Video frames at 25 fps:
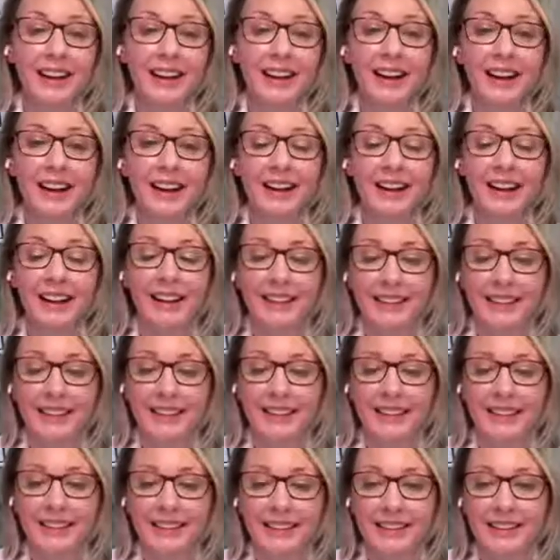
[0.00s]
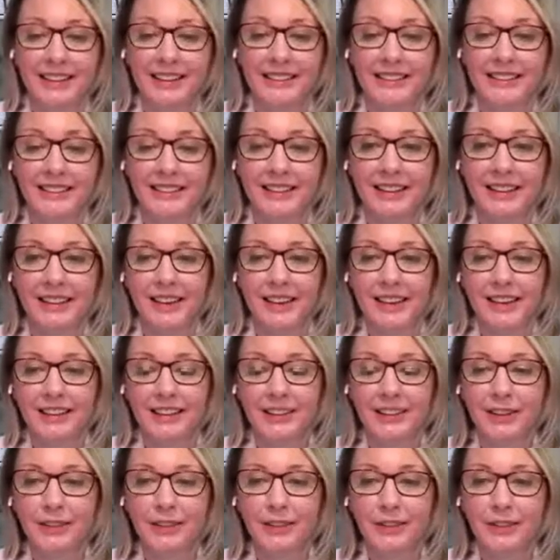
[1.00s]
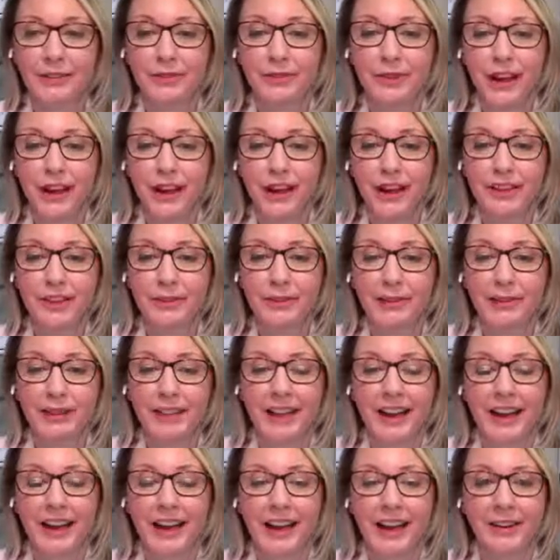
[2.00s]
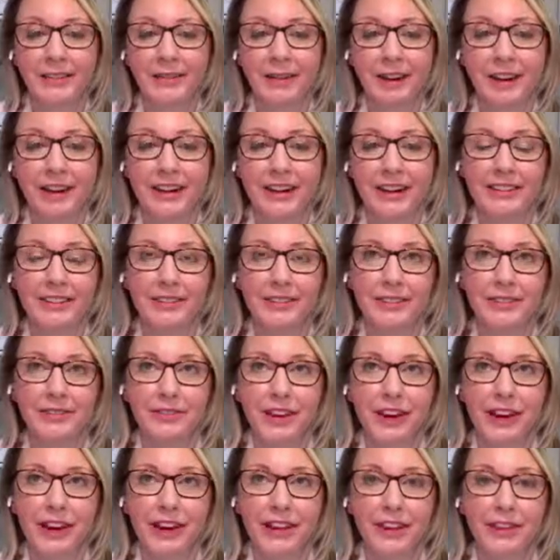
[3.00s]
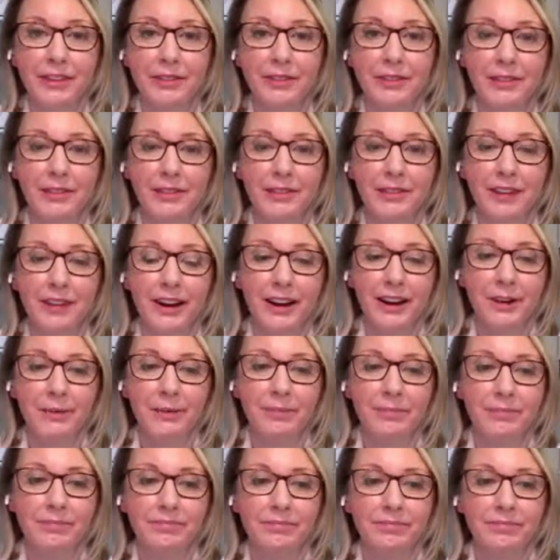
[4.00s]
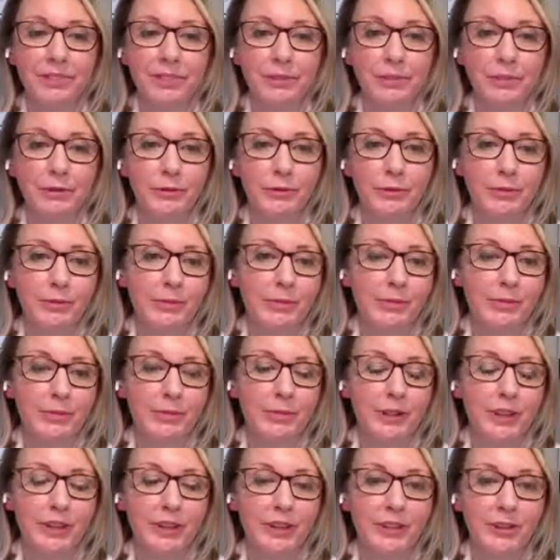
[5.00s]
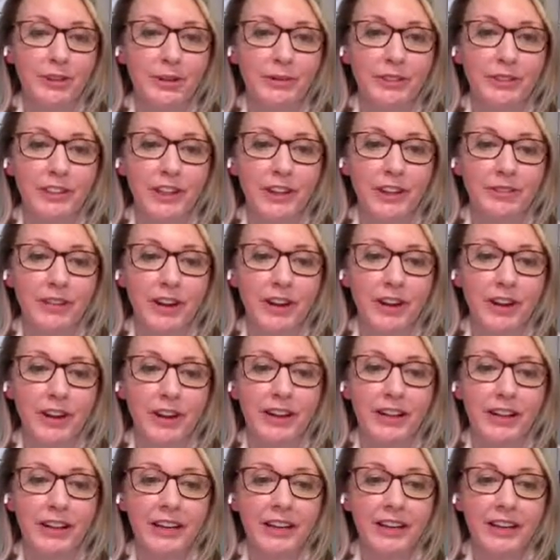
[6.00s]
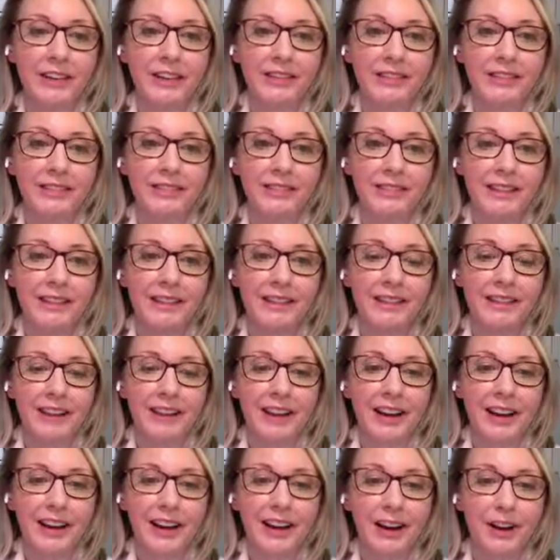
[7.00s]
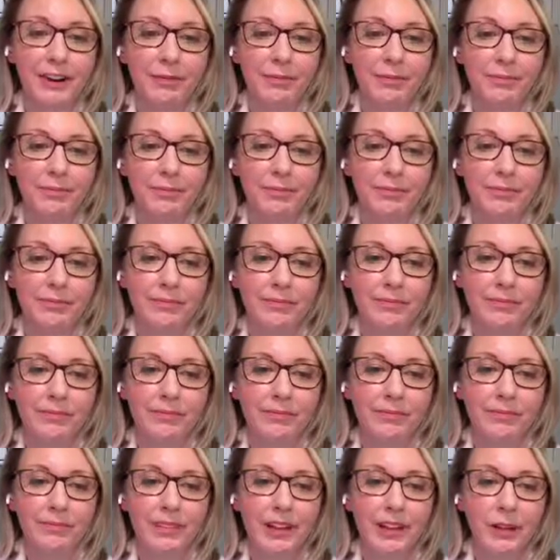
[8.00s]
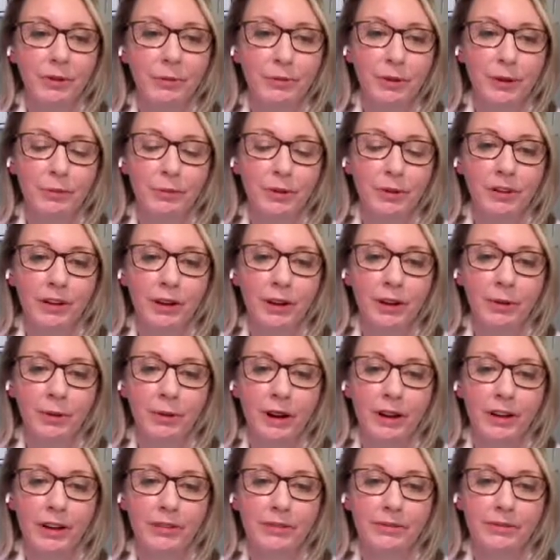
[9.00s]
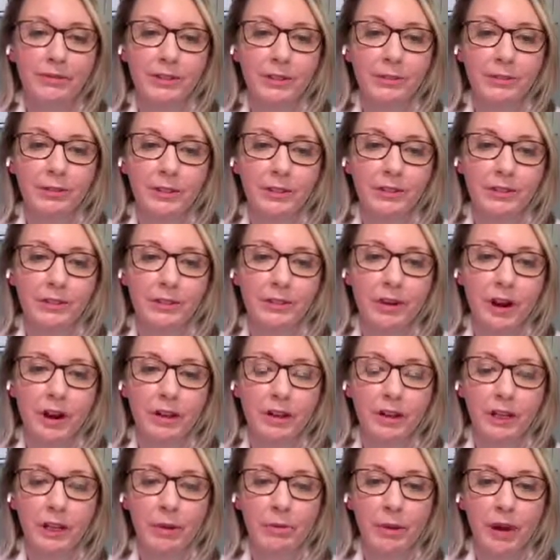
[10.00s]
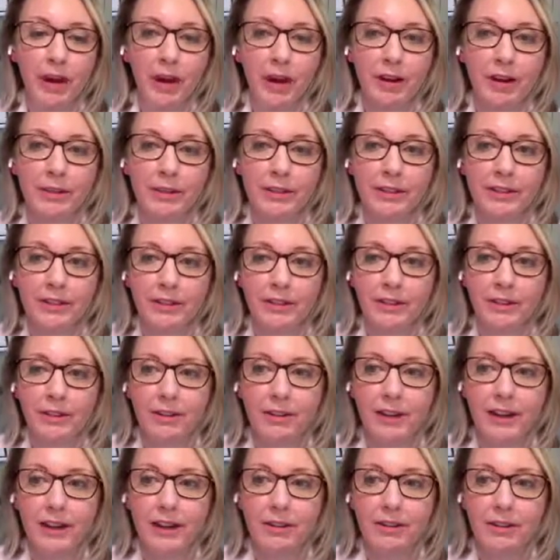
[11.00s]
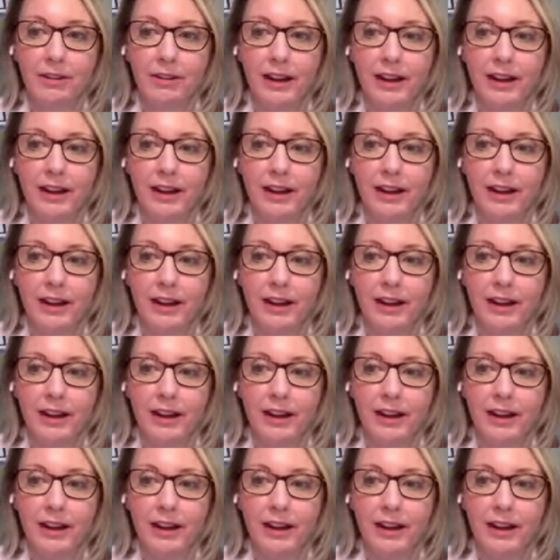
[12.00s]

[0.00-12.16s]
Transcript: and I think there's value in that, right? There's value in sort of being your own self advocate, and um, letting people know what you feel strongly about. And so I